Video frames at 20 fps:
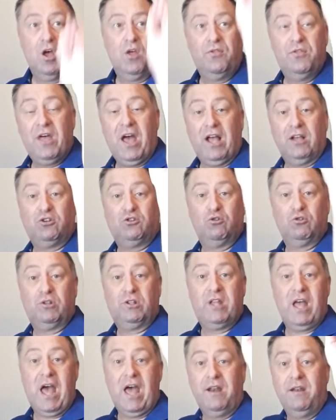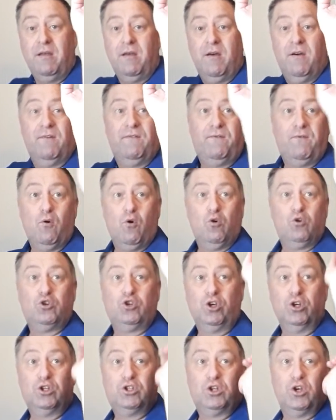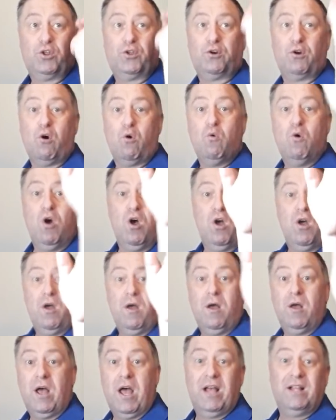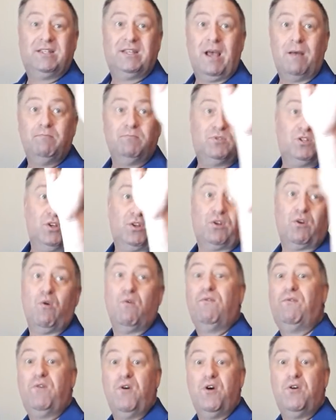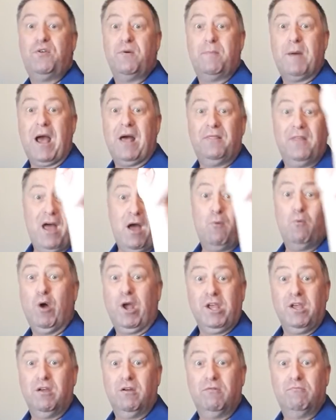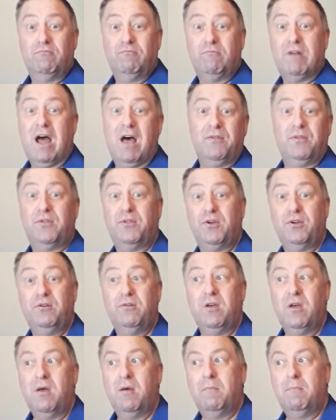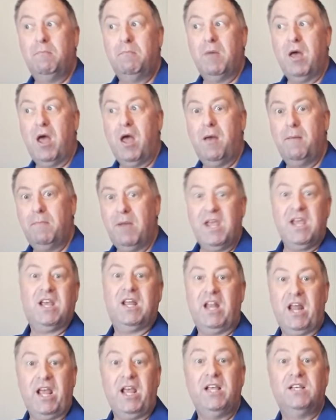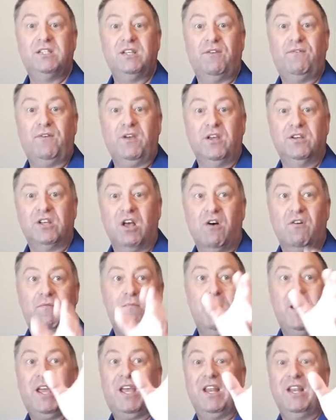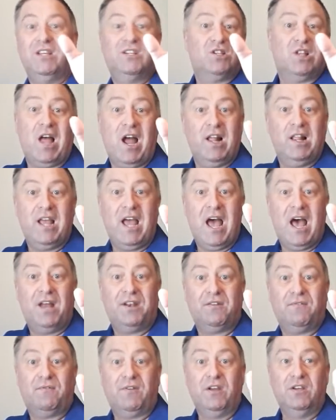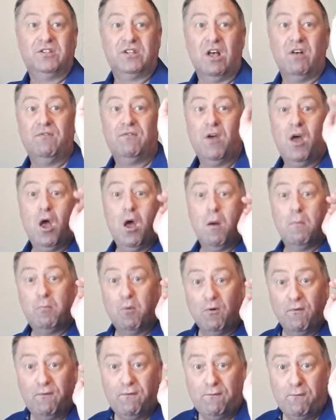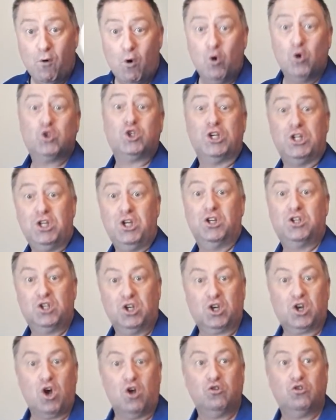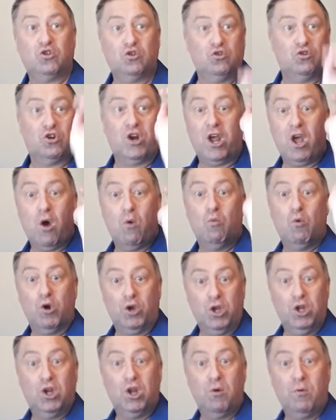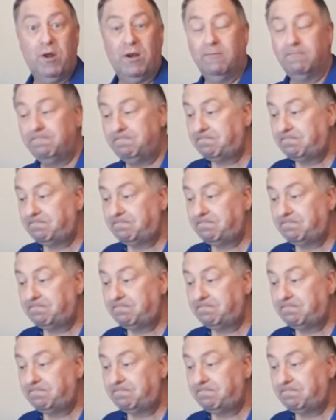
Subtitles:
that should then force you to attempt to throw further back that way, rather than making it easy for yourself, making it slightly harder for yourself, but forcing you to concentrate on what you're doing.